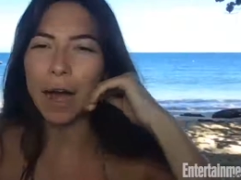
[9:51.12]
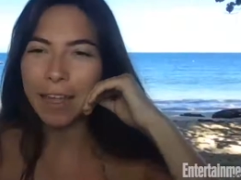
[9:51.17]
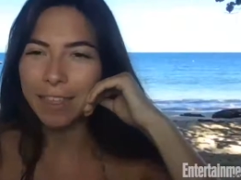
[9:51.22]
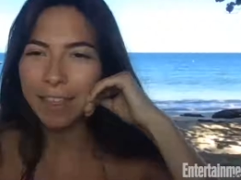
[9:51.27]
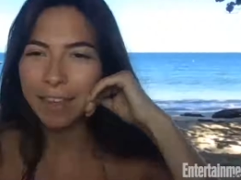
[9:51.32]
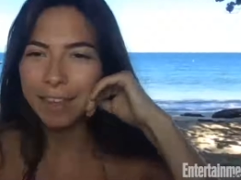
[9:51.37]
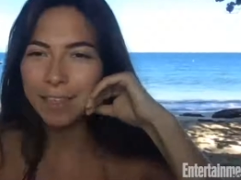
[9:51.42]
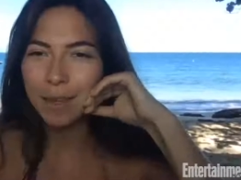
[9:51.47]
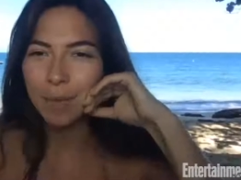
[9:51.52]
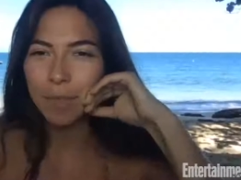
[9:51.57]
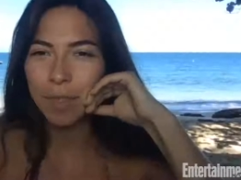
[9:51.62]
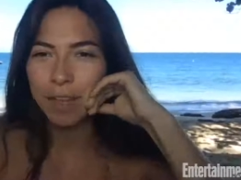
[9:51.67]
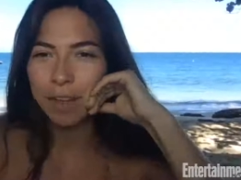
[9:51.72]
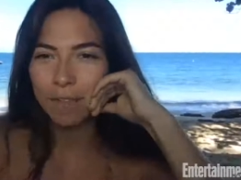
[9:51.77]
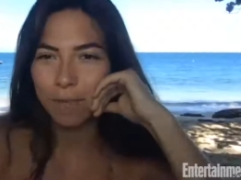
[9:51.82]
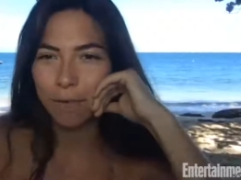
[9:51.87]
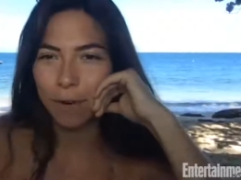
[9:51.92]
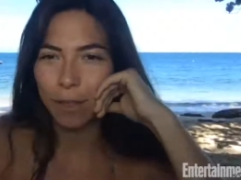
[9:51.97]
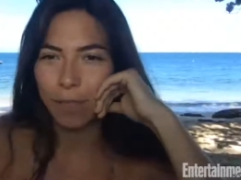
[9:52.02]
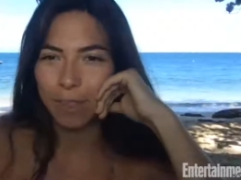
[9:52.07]
I think
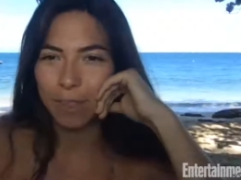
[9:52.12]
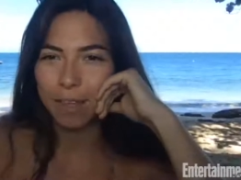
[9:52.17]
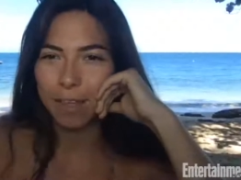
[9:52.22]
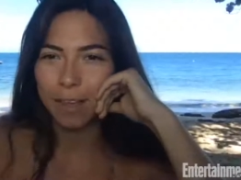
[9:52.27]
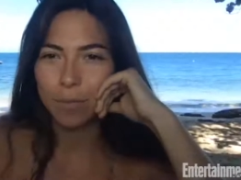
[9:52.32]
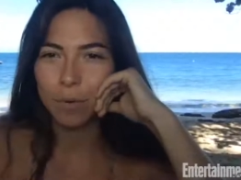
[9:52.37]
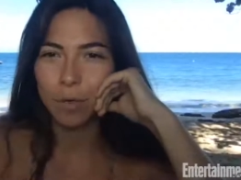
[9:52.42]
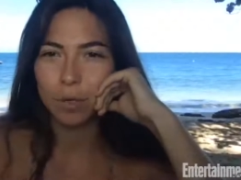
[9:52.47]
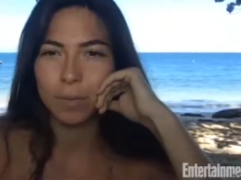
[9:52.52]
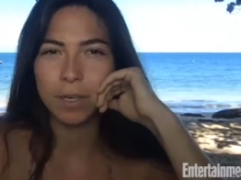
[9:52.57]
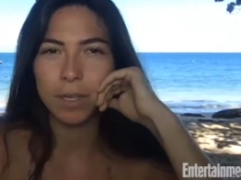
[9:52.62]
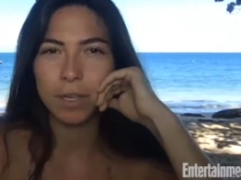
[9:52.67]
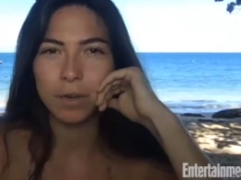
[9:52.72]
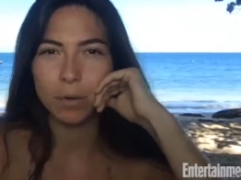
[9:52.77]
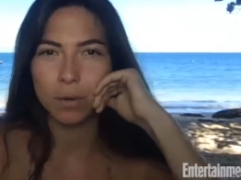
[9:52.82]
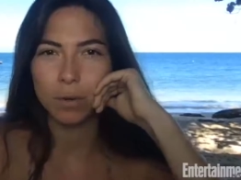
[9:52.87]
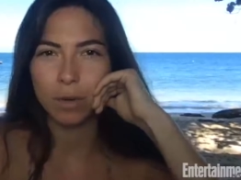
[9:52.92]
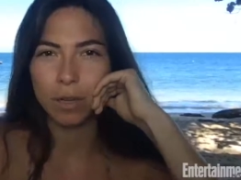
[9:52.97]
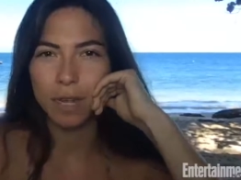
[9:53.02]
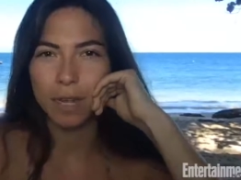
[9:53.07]
something for theme would be
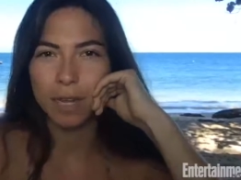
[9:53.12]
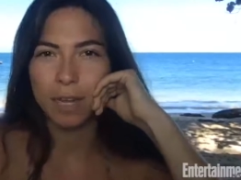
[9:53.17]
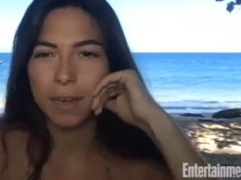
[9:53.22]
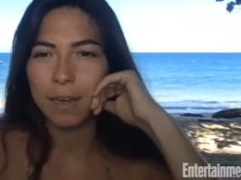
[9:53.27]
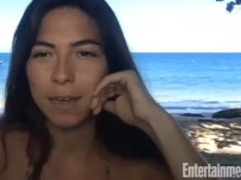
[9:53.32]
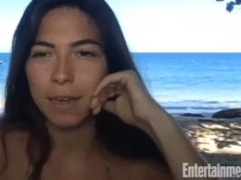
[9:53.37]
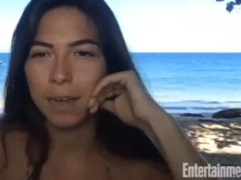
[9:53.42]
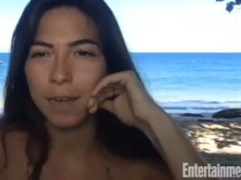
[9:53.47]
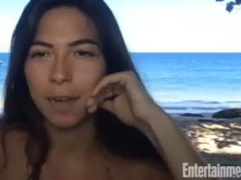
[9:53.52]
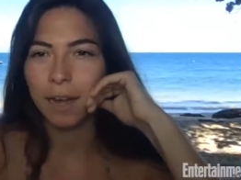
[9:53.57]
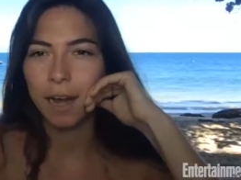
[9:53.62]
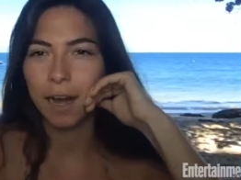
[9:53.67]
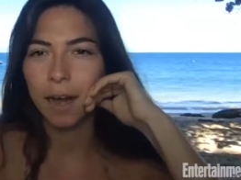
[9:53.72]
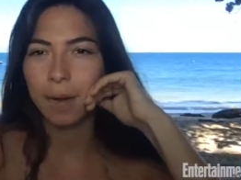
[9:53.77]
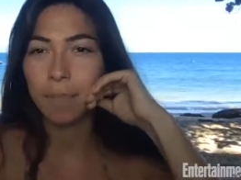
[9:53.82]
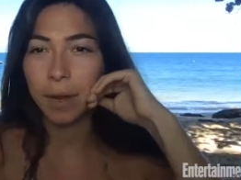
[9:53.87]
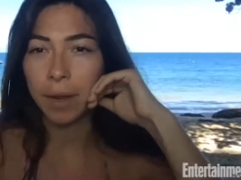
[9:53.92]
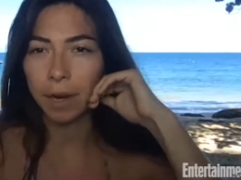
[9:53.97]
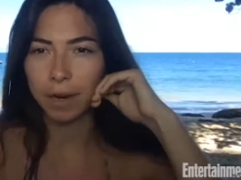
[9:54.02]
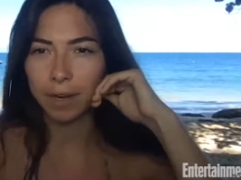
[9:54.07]
cool, like
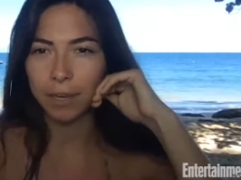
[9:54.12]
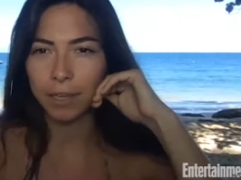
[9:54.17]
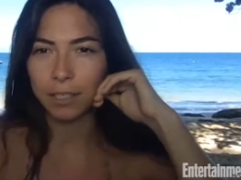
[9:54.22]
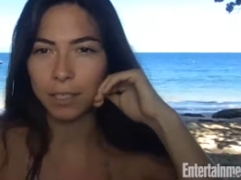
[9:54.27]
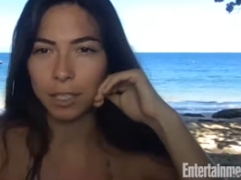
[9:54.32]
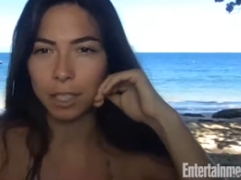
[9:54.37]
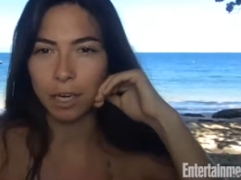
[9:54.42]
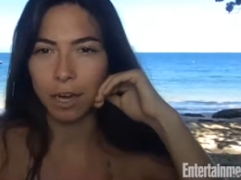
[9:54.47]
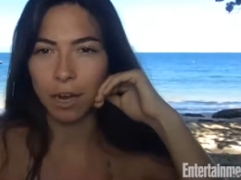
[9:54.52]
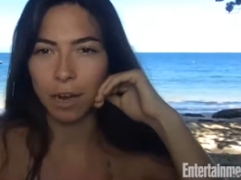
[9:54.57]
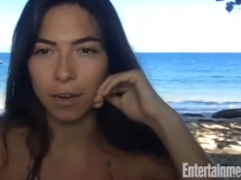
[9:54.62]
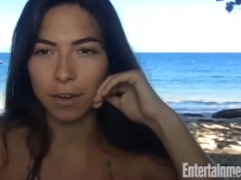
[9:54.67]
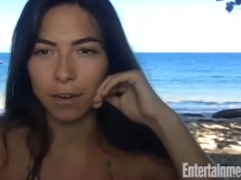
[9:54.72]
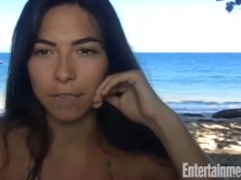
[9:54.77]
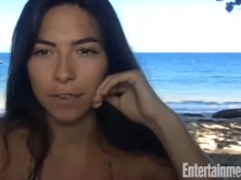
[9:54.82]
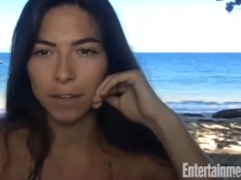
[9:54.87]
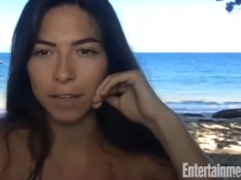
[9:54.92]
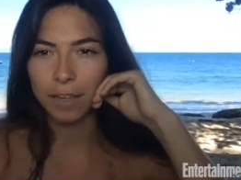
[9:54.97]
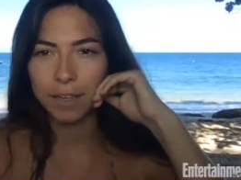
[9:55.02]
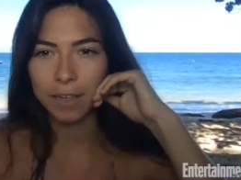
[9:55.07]
American
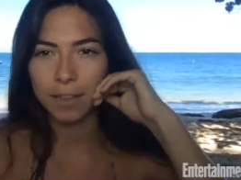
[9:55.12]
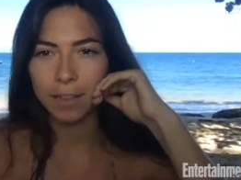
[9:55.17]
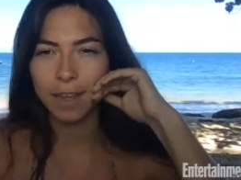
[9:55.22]
geography.